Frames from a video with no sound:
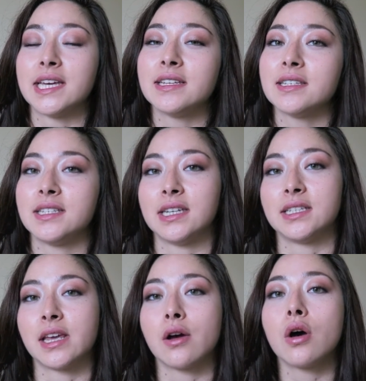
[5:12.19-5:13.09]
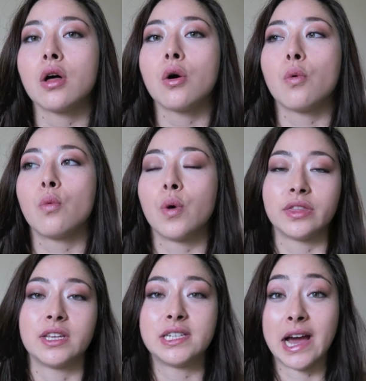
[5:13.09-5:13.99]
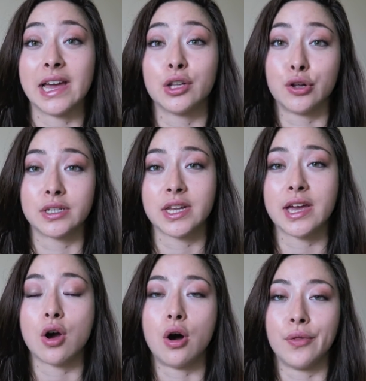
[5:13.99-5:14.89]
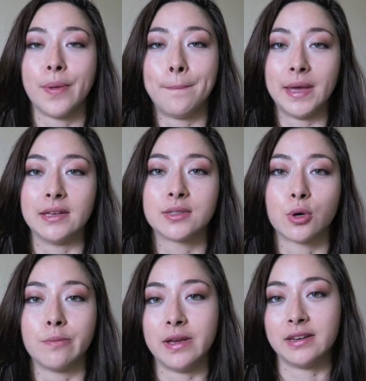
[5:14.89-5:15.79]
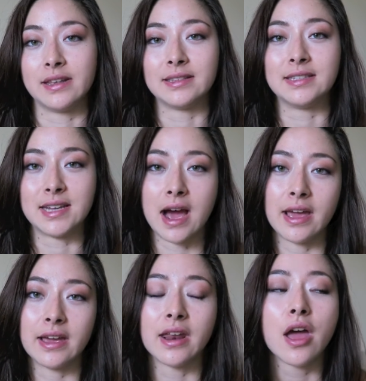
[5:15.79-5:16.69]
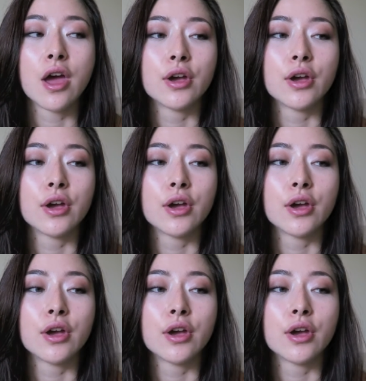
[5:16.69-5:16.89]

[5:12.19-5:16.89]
in detail what the diet looked like on the base or maintenance diet.